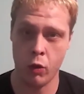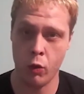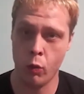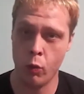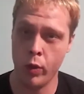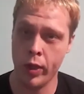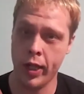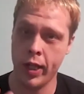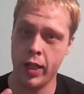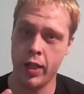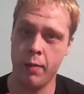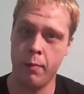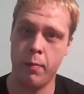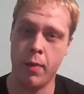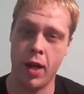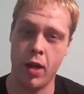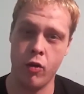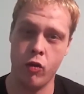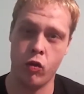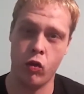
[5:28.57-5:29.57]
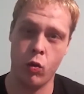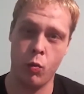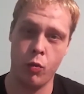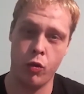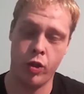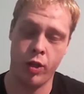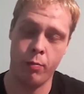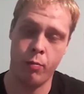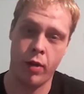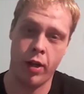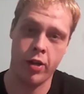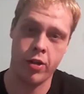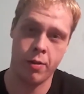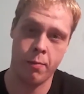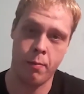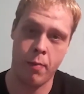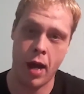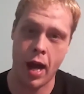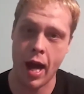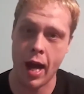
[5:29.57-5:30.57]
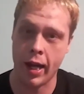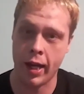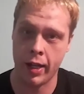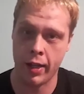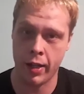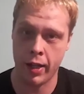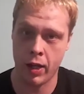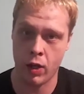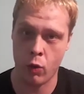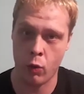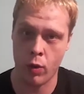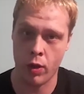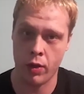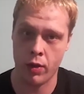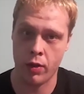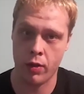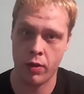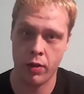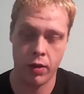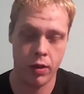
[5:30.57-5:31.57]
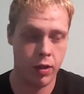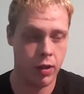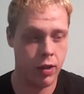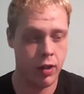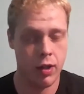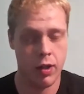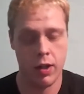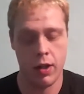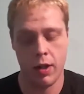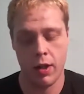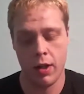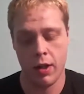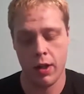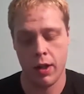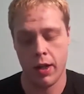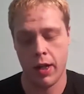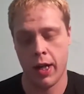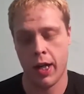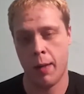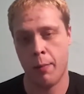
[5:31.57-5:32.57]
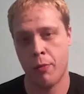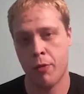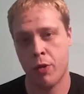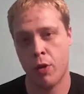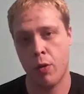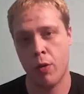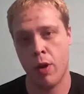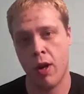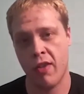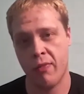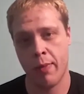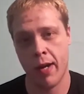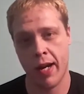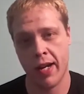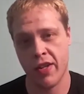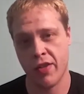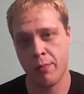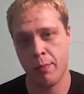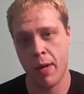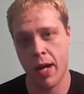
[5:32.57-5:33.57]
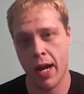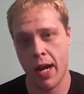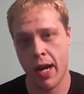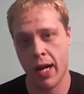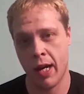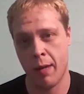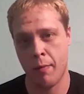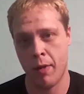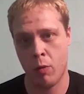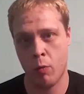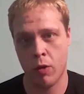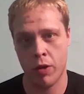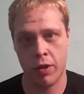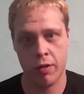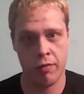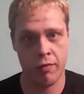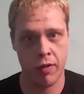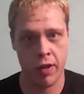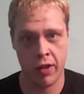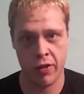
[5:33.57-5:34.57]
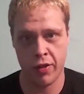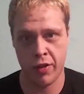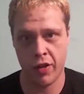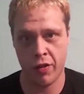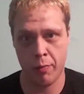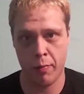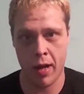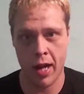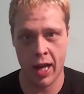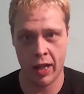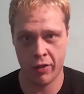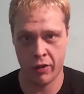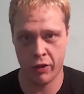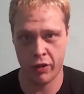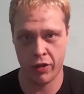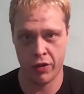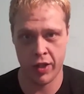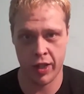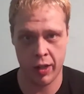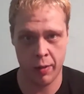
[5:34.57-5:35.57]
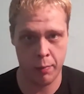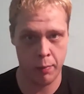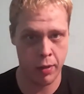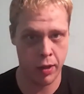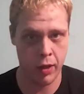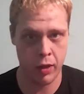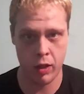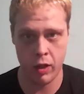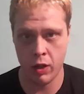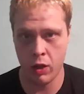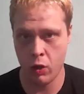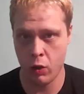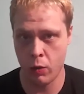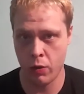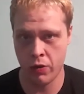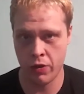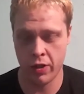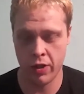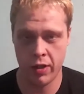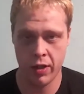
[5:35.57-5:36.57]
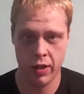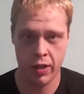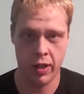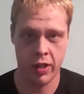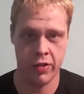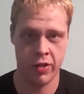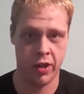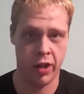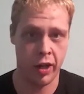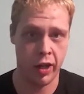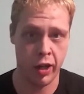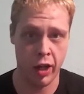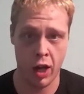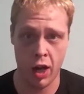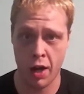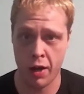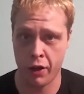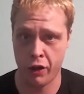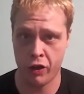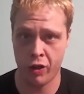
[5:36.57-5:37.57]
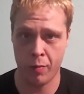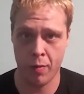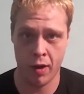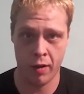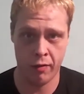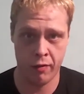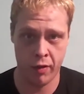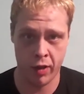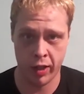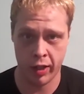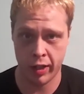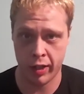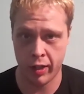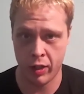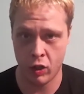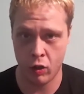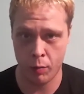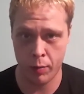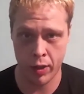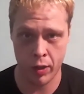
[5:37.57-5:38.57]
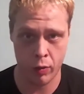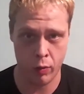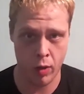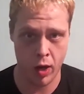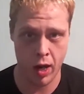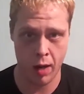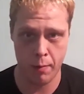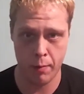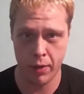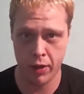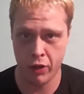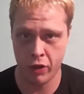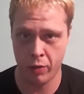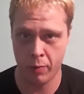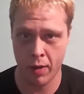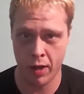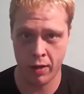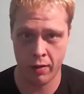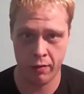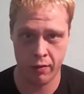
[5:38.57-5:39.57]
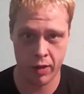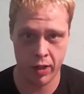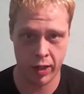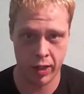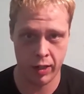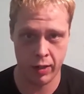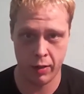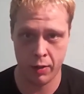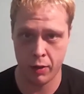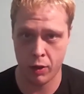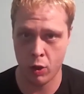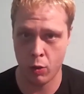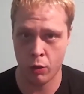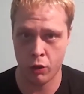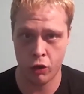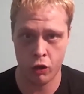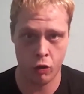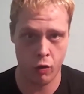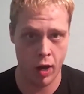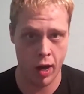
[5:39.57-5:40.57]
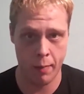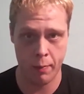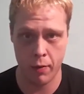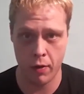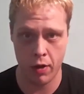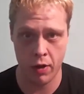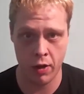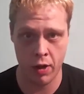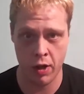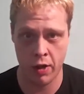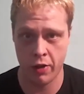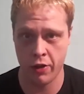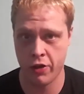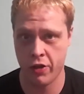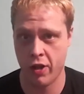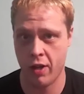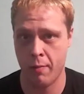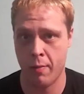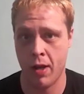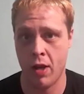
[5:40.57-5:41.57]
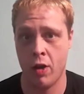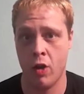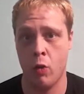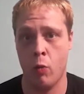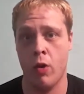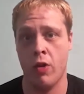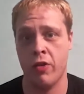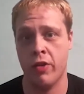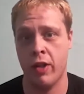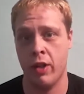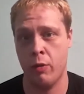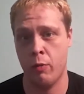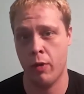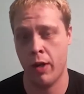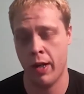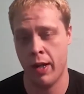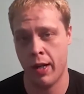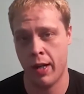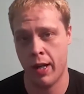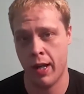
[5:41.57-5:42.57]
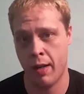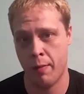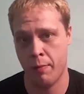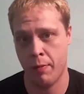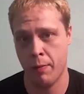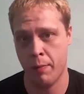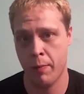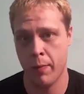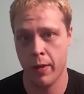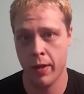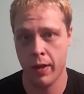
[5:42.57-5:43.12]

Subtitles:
We get in the bedroom, she brings a bag in there with her. And I'm thrown off by this bag. I'm like, what the fuck's in this bag? Is it just like a pillow? Is it a gun? Is she about to fucking kill me and rob me? She about to fucking throw a strap on or something? I don't know what's getting ready to happen.